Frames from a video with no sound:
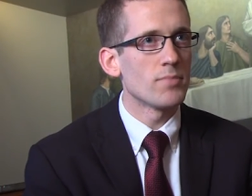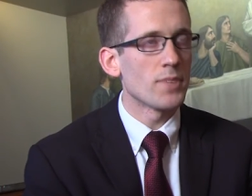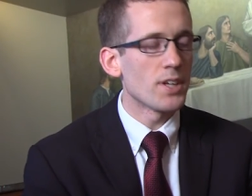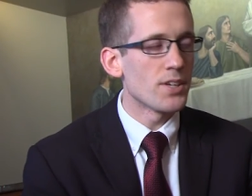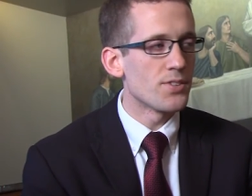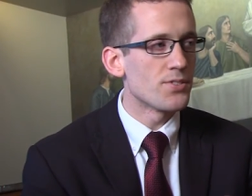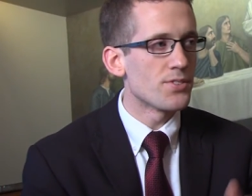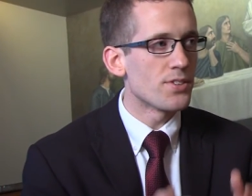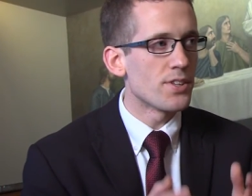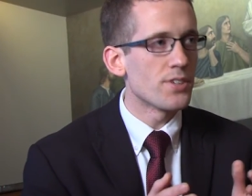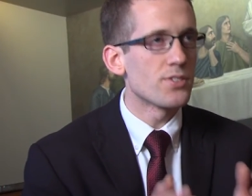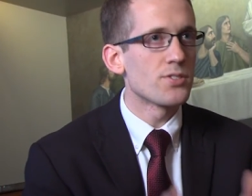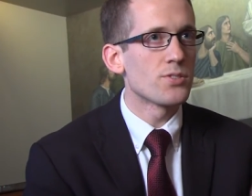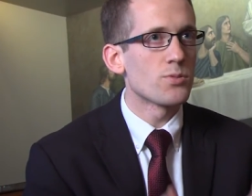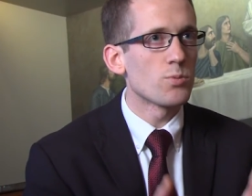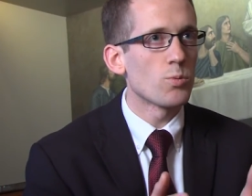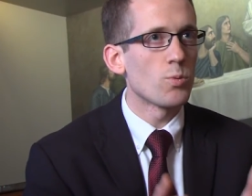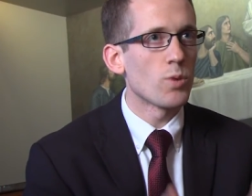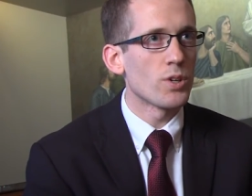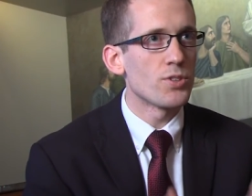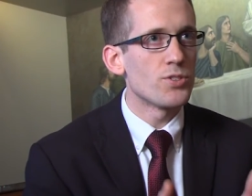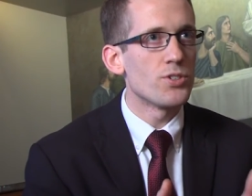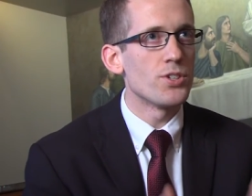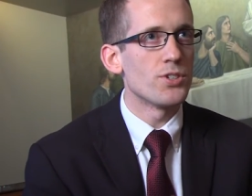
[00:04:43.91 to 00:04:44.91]
is this
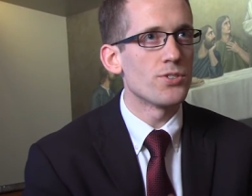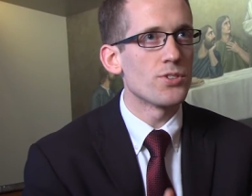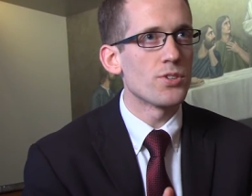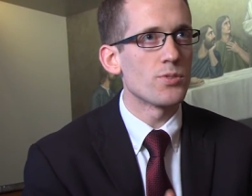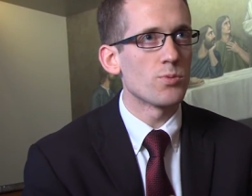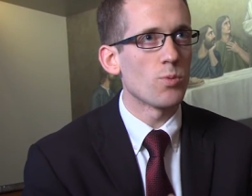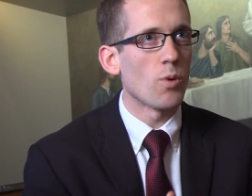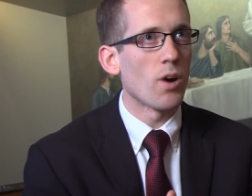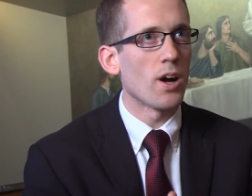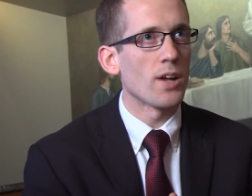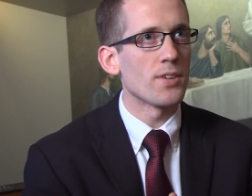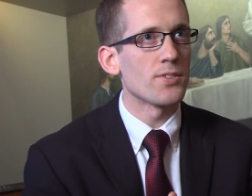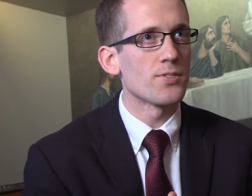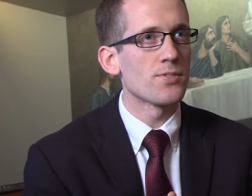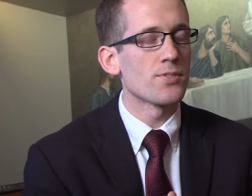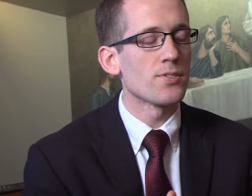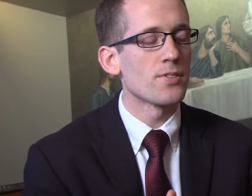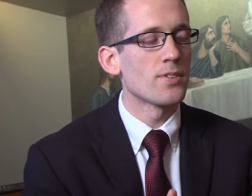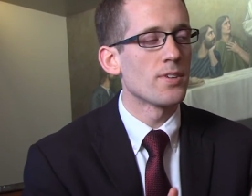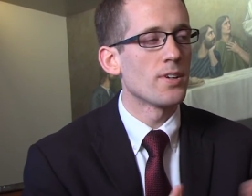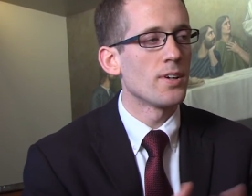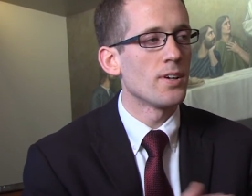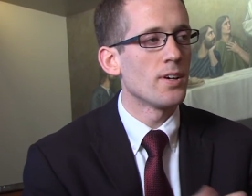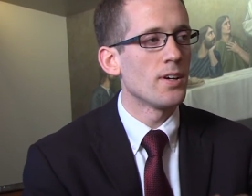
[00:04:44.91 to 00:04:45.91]
what Jesus wants?
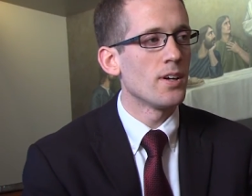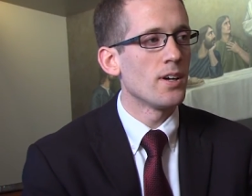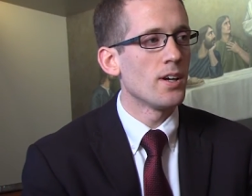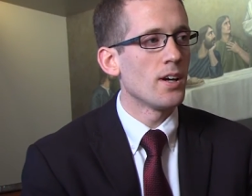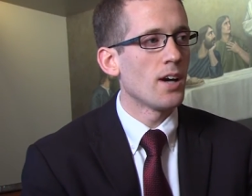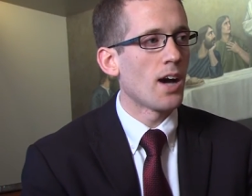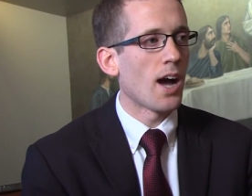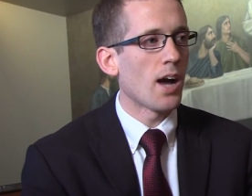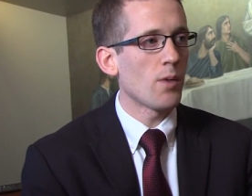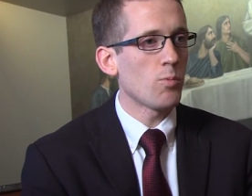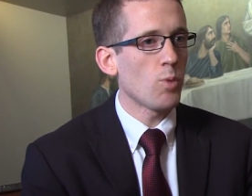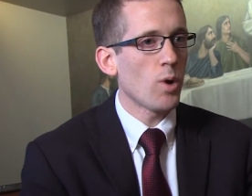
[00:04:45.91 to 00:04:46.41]
I